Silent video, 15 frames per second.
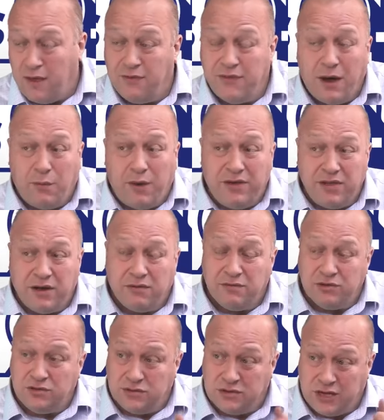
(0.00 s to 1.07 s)
That way they
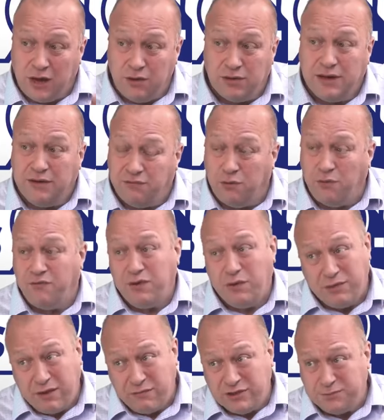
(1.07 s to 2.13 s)
can totally fulfil
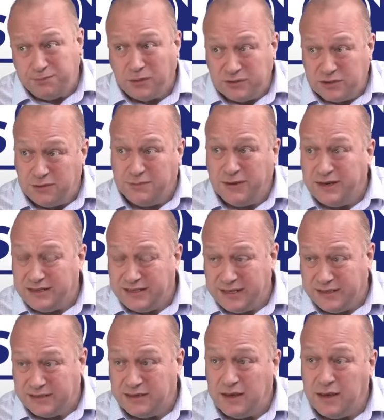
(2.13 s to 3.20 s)
their
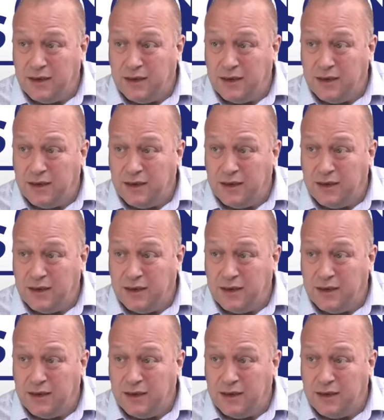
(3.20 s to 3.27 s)
responsibilities